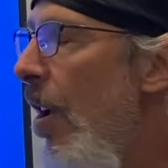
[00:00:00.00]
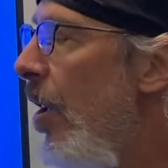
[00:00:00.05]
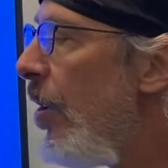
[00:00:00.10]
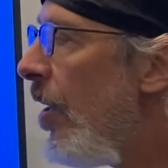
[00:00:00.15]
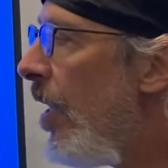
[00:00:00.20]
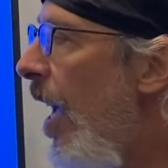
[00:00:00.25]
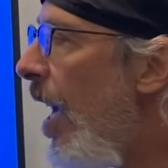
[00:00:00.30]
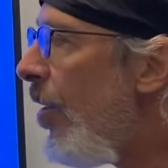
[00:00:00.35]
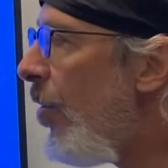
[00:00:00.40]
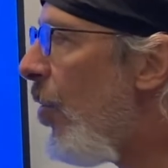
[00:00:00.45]

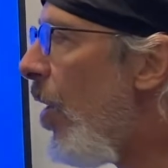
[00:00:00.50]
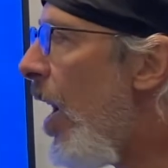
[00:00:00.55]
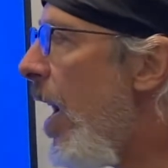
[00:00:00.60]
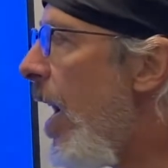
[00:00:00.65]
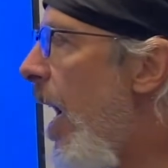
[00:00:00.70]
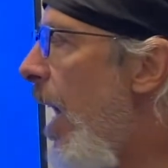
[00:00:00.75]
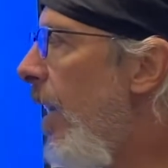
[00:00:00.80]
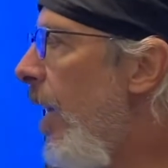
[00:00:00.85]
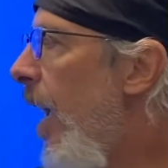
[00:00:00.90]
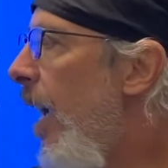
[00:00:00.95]
So that's why
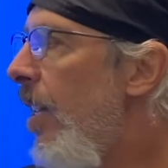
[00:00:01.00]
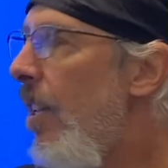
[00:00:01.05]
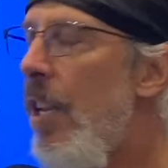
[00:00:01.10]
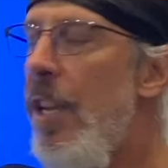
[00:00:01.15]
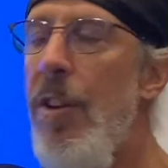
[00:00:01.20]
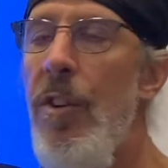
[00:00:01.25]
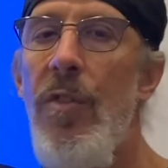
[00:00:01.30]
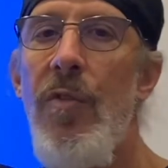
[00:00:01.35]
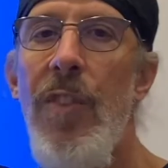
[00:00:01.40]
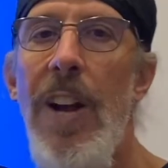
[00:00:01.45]
I like to
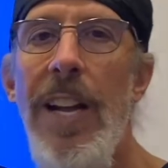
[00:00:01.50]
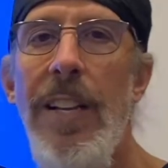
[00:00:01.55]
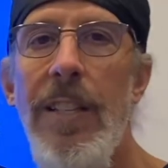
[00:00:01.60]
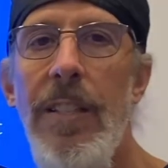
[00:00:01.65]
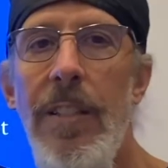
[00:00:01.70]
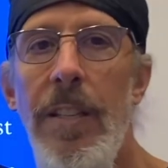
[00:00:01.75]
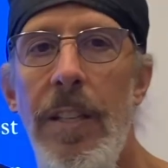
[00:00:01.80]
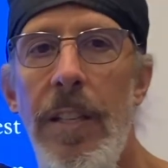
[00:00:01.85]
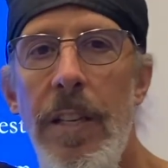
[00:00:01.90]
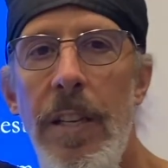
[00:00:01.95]
use
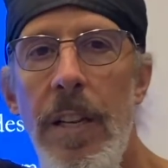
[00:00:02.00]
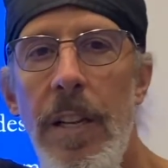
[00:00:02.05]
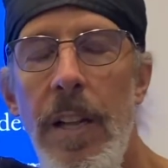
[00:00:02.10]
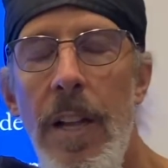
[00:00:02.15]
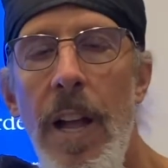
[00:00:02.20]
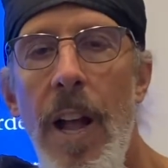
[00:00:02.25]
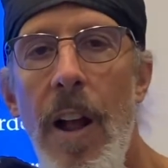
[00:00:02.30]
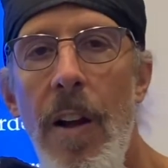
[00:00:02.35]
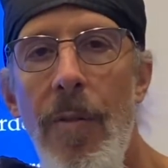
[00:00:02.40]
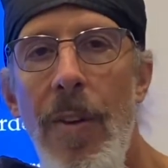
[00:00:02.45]
Restylane
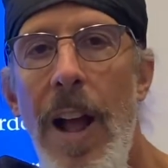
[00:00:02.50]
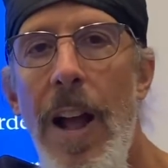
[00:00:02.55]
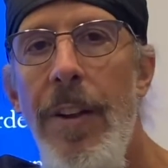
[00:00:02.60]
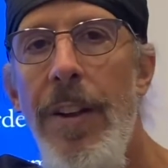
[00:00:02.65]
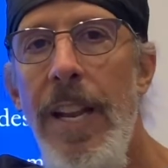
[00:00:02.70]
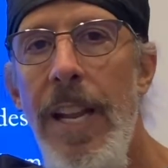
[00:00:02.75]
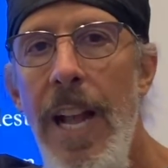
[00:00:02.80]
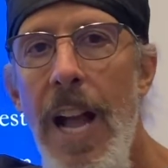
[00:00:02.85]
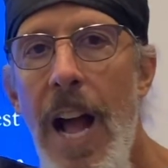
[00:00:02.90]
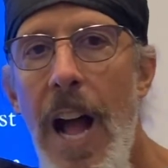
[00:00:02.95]
around
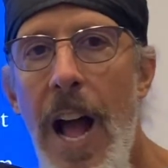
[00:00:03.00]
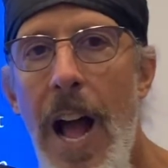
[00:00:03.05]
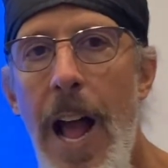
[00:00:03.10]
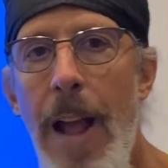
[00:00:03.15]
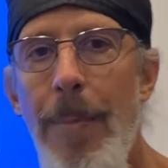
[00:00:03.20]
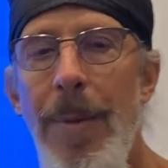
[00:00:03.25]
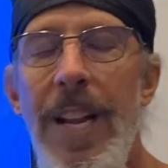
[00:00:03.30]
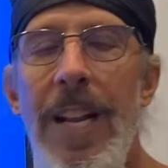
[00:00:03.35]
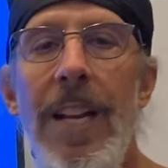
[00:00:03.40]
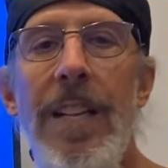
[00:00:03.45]
the eye
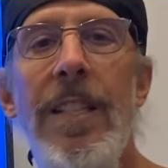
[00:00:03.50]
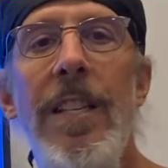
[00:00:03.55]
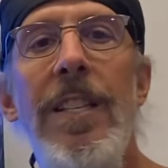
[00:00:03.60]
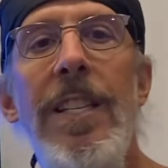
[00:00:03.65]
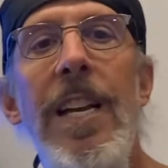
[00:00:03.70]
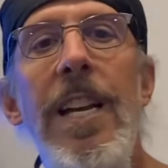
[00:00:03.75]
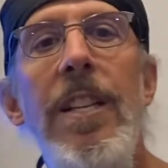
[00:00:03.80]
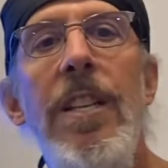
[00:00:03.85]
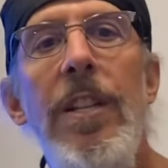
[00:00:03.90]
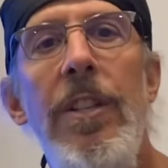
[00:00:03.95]
because it's
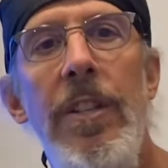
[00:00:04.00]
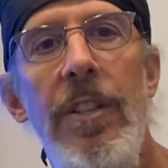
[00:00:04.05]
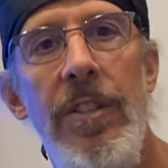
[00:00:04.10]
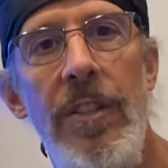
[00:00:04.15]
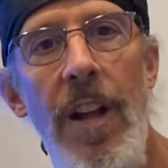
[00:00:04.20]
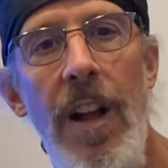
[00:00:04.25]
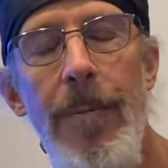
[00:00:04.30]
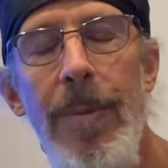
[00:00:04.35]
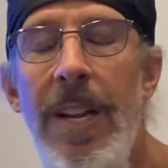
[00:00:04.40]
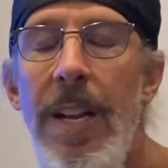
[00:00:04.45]
easy to
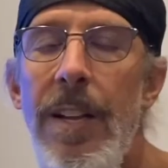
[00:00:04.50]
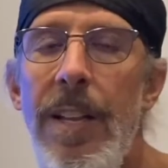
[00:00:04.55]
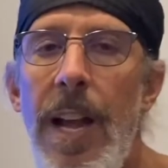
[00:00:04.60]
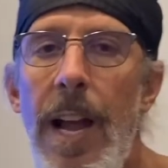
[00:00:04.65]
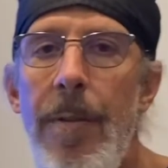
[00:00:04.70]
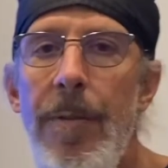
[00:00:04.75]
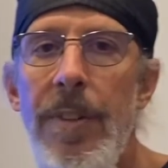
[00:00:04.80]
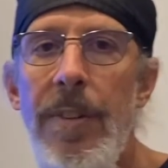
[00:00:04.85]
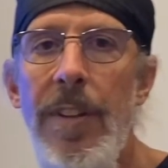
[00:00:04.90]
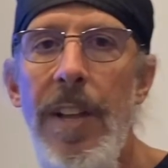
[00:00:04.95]
dissolve. Because I
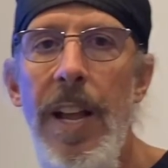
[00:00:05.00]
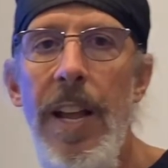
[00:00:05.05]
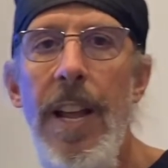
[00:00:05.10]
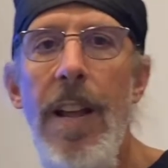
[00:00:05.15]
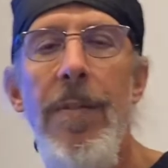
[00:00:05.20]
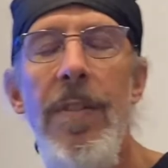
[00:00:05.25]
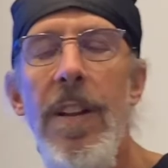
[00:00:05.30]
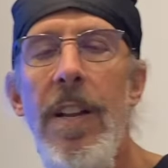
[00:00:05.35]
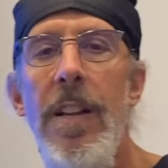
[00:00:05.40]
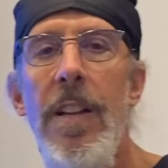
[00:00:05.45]
would say
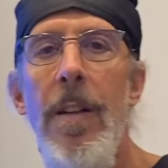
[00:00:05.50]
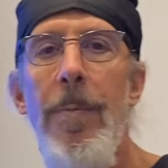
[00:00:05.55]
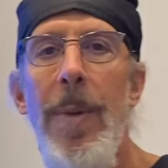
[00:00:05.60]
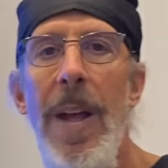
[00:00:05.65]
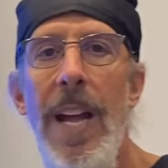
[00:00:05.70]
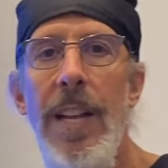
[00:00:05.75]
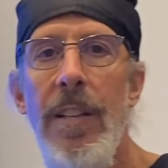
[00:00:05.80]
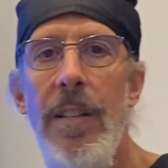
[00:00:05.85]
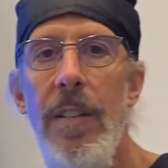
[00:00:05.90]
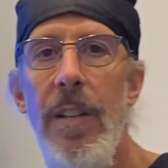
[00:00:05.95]
even in the
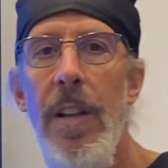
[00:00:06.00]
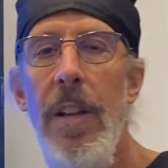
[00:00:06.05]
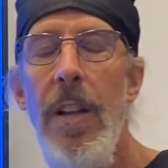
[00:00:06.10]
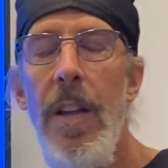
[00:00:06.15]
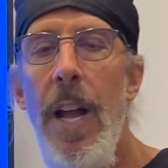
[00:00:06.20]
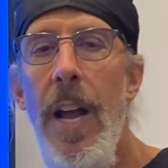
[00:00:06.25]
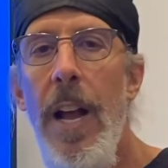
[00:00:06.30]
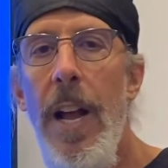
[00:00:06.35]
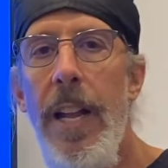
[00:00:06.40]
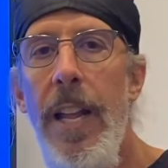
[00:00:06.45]
best
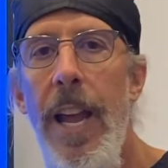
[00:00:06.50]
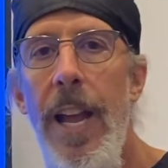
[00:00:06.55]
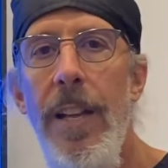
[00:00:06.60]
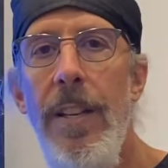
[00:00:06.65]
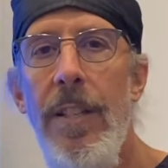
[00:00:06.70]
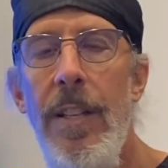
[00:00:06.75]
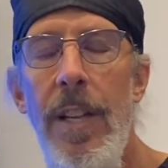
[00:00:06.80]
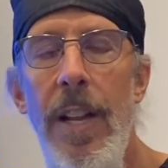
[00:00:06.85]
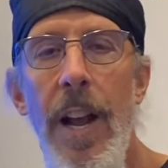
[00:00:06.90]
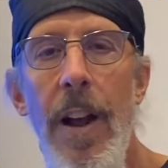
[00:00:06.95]
uh,
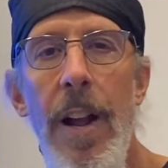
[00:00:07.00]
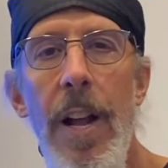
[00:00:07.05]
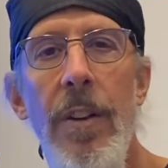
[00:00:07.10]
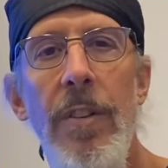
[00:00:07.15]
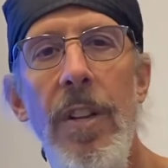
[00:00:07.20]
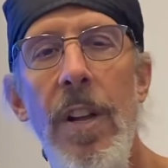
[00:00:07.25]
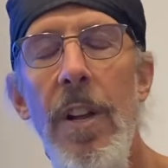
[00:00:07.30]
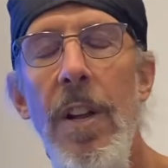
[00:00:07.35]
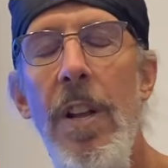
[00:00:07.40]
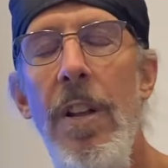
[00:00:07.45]
case
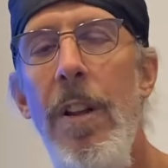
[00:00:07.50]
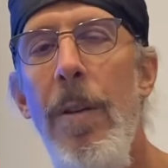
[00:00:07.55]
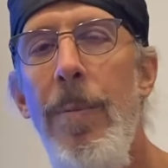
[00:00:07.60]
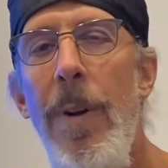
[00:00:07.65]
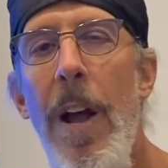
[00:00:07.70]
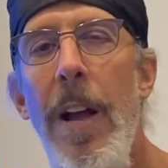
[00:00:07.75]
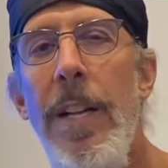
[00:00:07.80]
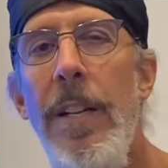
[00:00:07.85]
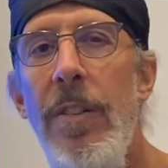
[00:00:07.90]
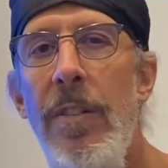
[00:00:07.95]
scenarios, you
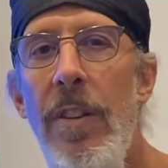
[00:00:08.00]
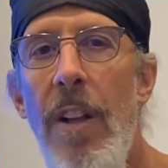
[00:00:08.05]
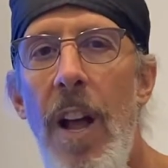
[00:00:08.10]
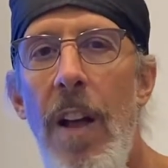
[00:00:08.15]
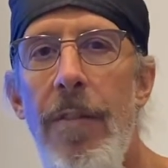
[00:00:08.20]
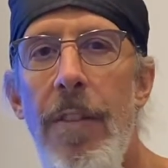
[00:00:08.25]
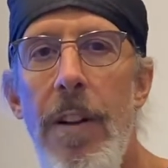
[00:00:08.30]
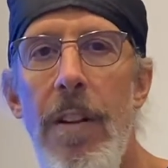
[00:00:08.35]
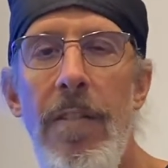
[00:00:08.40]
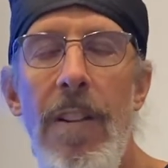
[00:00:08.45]
probably
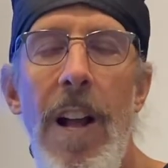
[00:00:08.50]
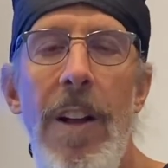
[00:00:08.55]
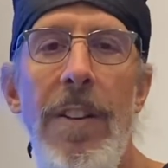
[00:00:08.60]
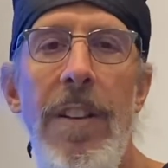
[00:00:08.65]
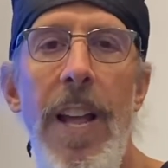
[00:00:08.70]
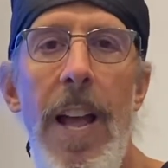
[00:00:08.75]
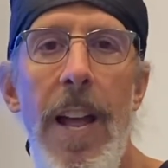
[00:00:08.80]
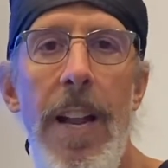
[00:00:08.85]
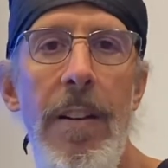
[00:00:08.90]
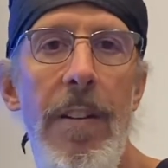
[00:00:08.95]
dissolve it around
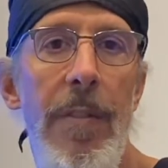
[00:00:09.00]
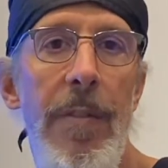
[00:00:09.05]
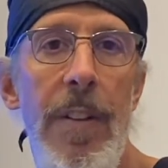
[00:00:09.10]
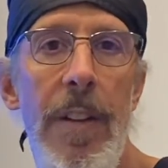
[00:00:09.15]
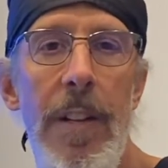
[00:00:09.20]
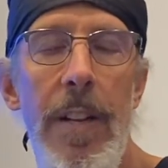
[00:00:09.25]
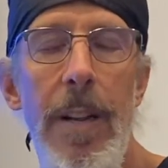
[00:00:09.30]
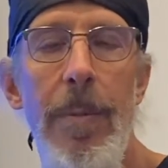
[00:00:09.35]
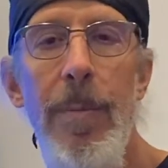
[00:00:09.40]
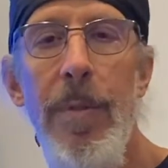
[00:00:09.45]
10 to
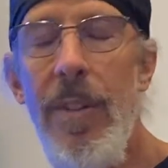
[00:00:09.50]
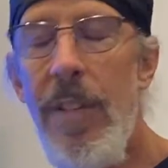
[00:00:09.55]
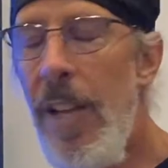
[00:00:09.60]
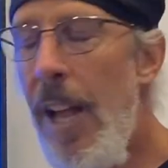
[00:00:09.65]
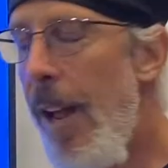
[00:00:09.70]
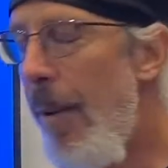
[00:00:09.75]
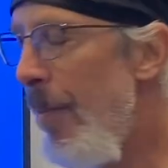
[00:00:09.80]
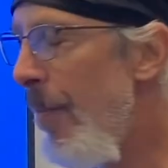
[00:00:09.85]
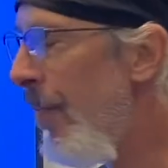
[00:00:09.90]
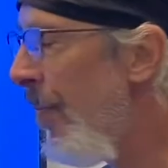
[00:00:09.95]
15%.